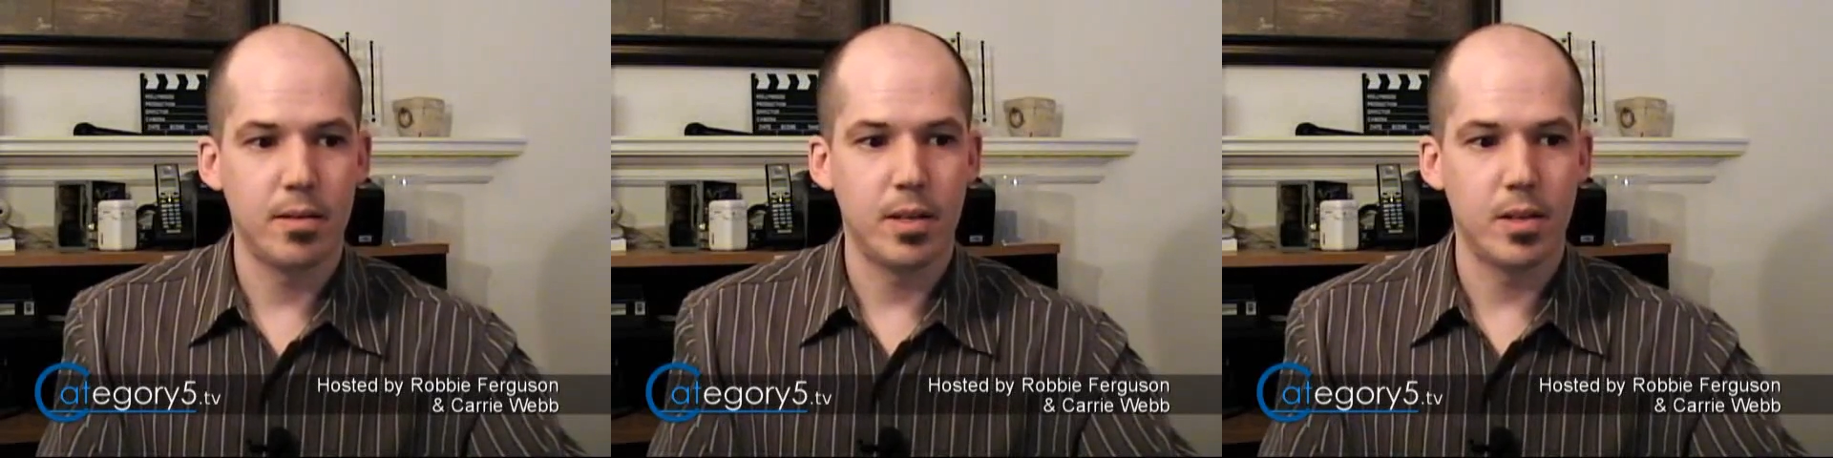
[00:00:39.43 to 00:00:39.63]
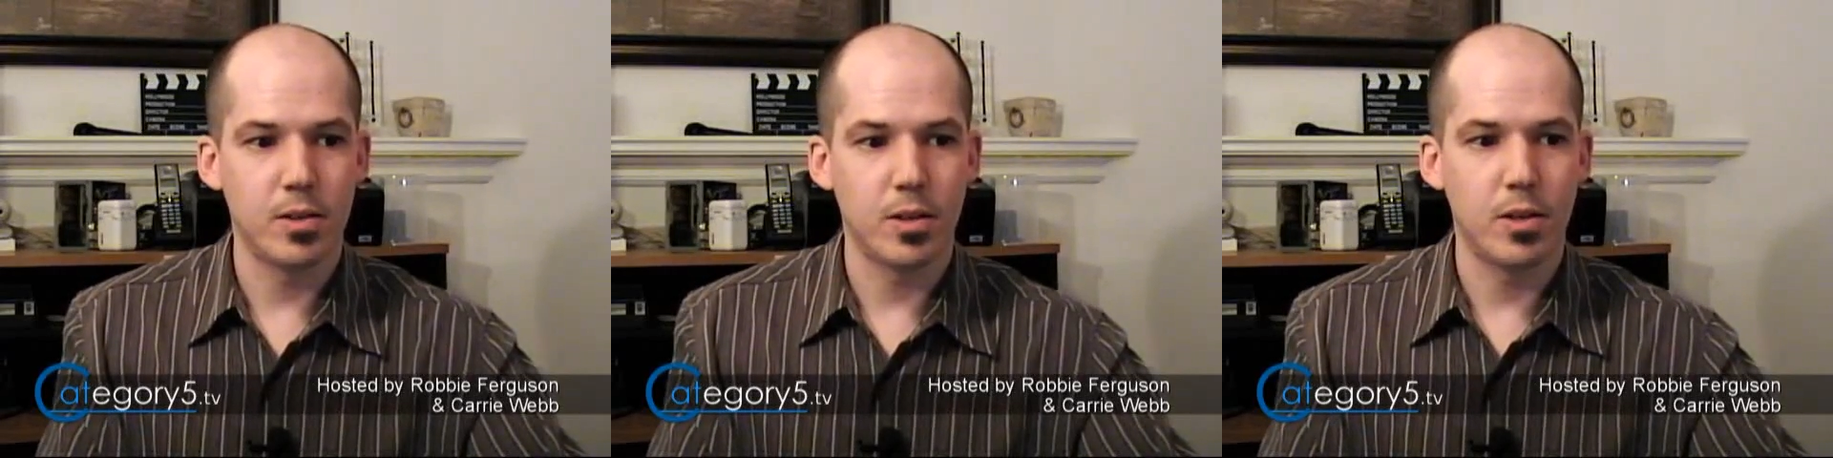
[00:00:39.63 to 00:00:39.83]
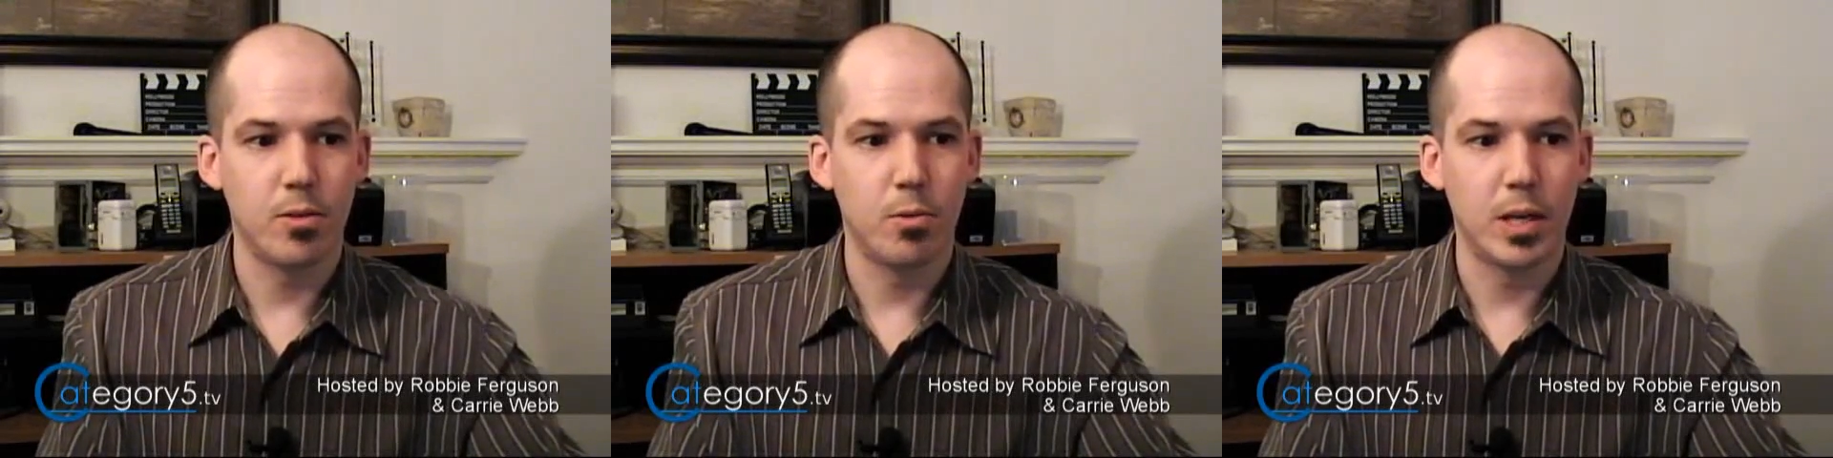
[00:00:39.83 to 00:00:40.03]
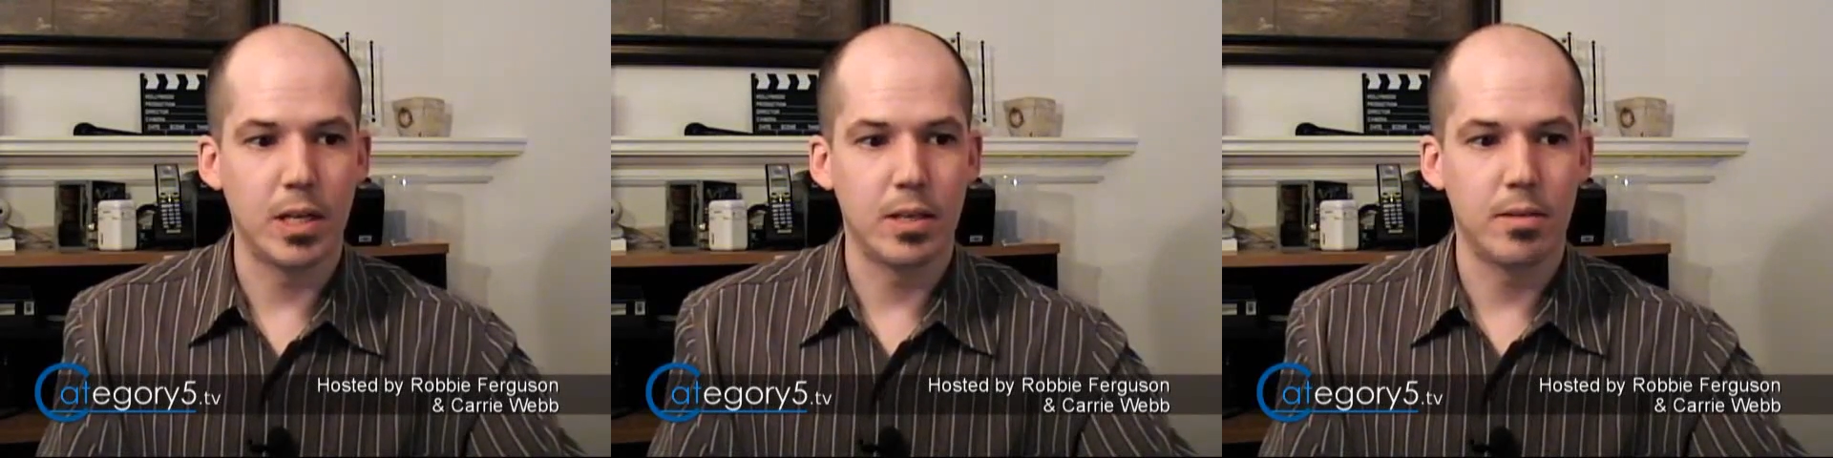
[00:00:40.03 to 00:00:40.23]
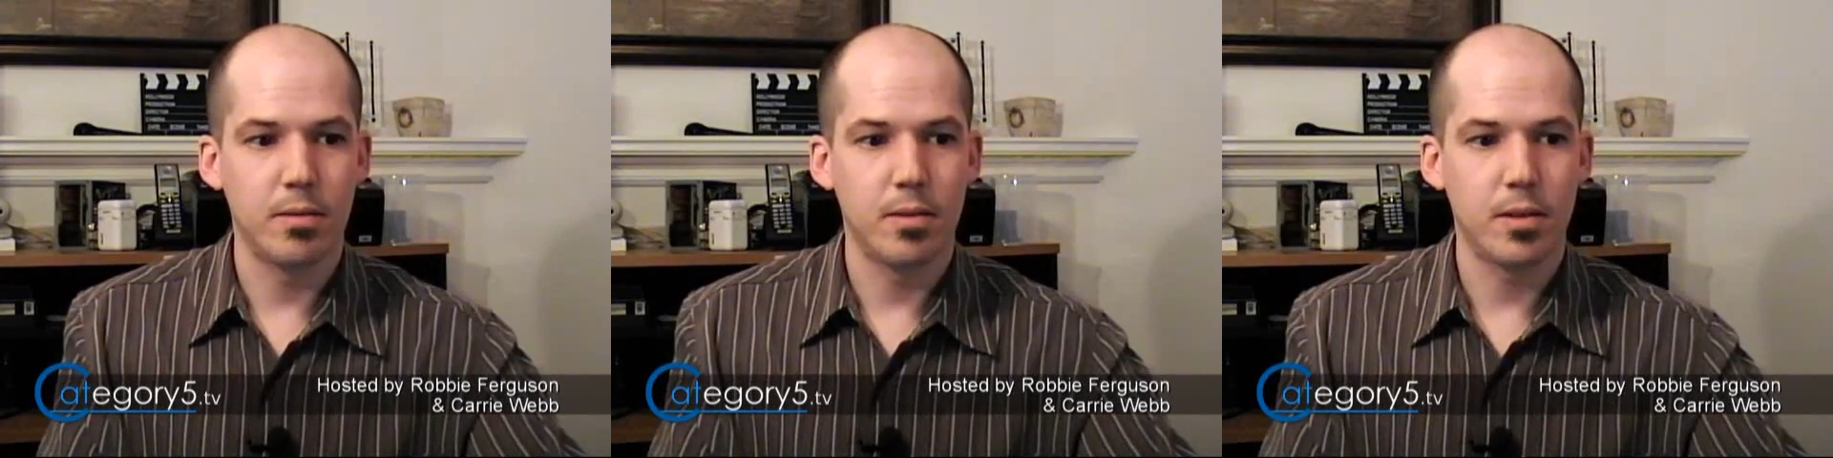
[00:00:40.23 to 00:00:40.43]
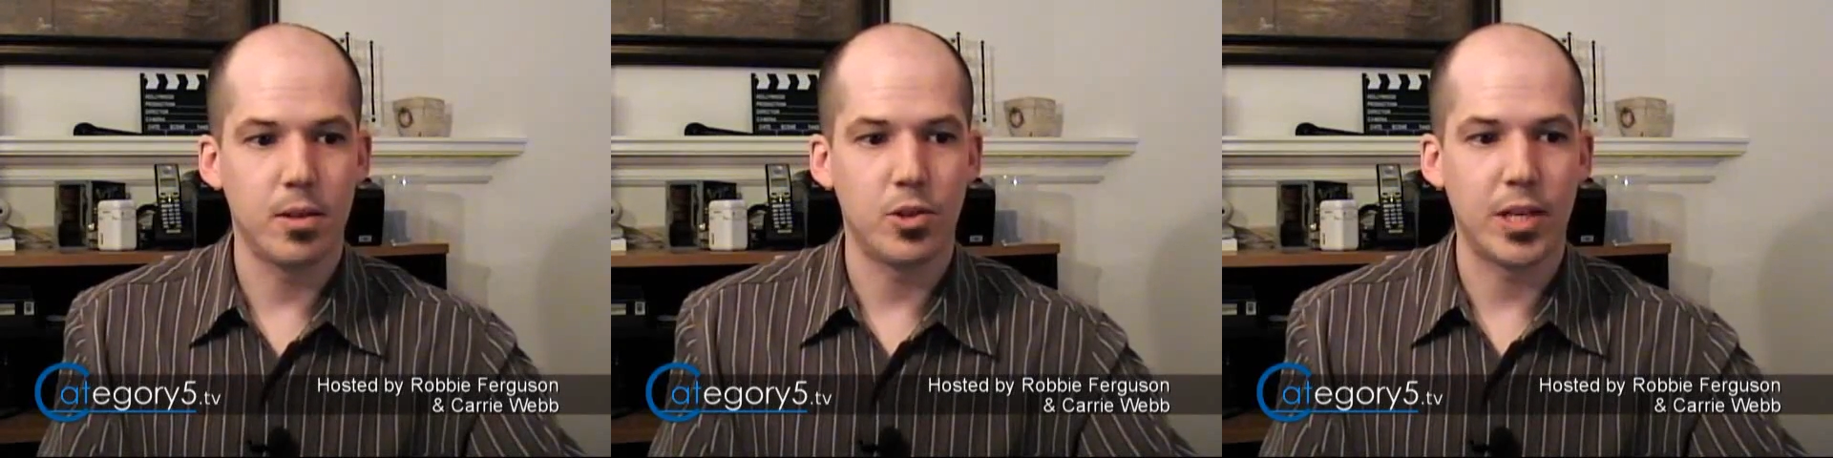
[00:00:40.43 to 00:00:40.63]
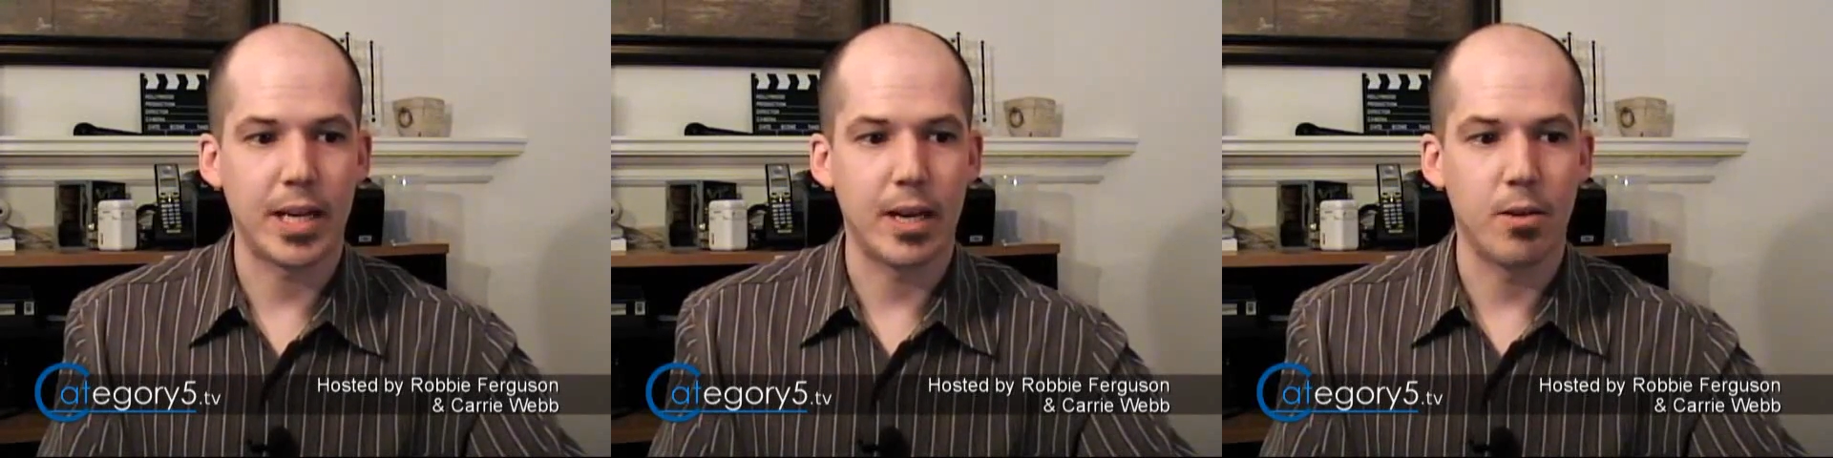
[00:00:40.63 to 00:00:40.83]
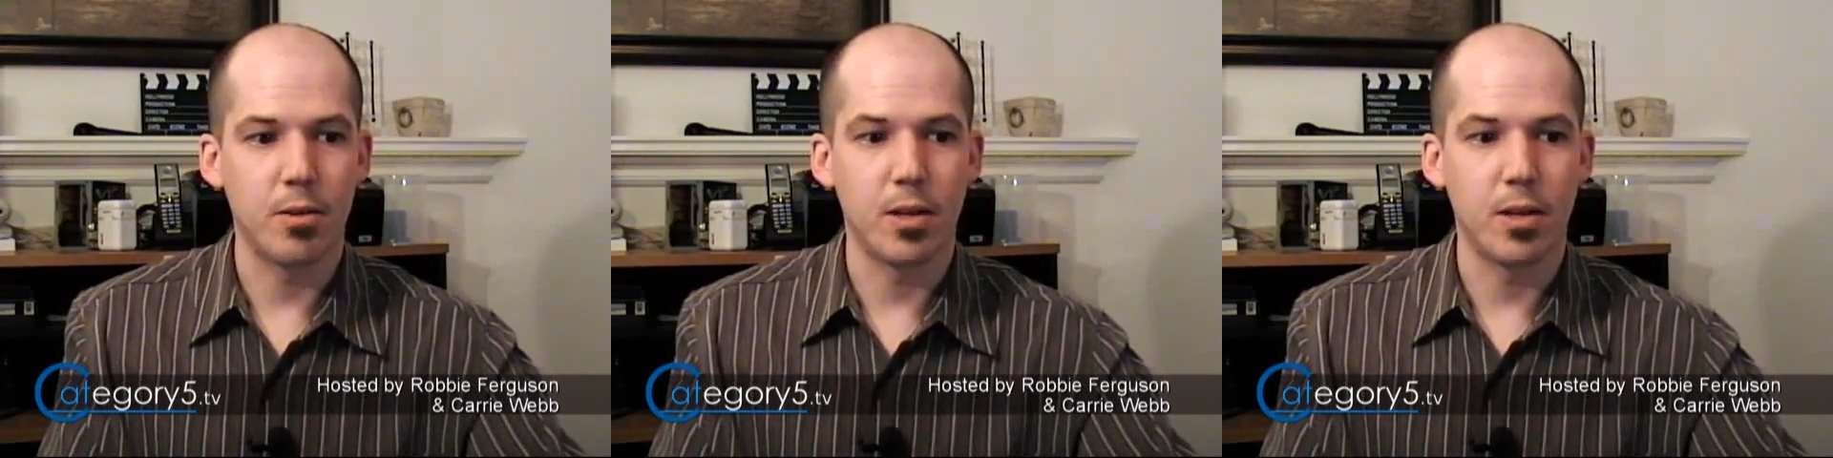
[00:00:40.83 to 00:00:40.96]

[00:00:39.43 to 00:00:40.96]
is a good one to check out.